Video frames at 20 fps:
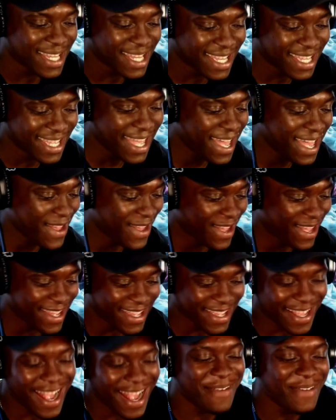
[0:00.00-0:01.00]
Yeah,
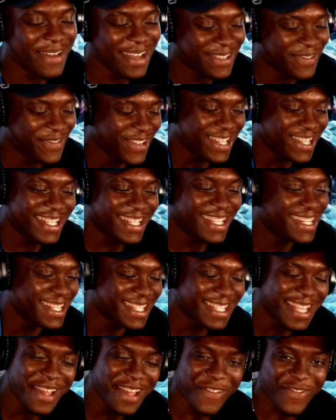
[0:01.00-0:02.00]
I'm here to fight you to the
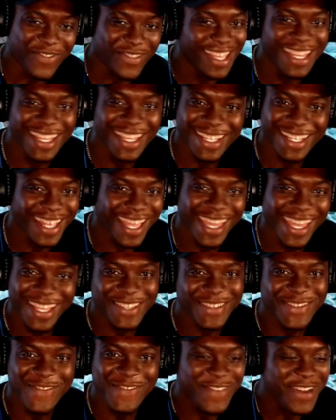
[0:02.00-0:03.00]
death. There is
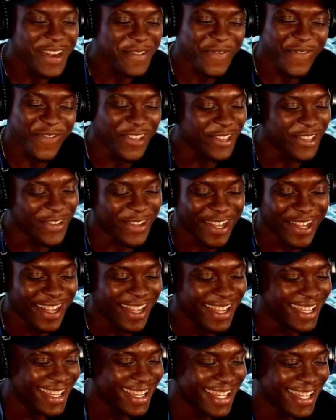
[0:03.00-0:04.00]
no running for you, Clark.